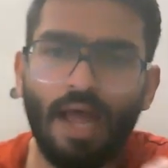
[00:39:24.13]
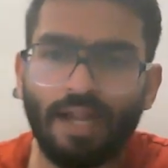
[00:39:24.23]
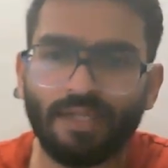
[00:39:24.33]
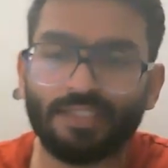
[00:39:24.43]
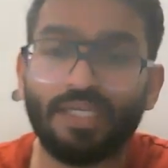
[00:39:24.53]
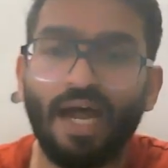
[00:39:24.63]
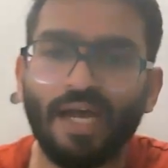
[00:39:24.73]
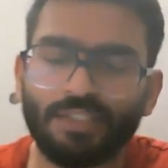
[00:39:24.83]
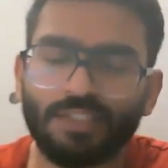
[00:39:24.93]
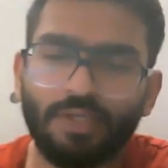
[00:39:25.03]
and this
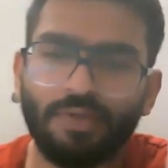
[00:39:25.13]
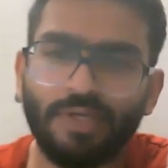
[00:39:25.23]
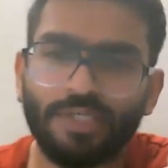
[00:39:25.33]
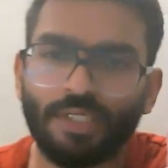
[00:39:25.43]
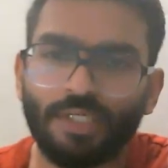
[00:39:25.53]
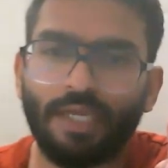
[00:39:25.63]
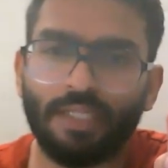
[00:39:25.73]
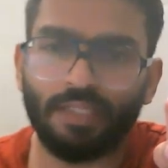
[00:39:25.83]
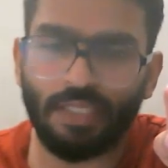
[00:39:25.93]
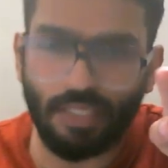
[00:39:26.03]
gyre circulation in the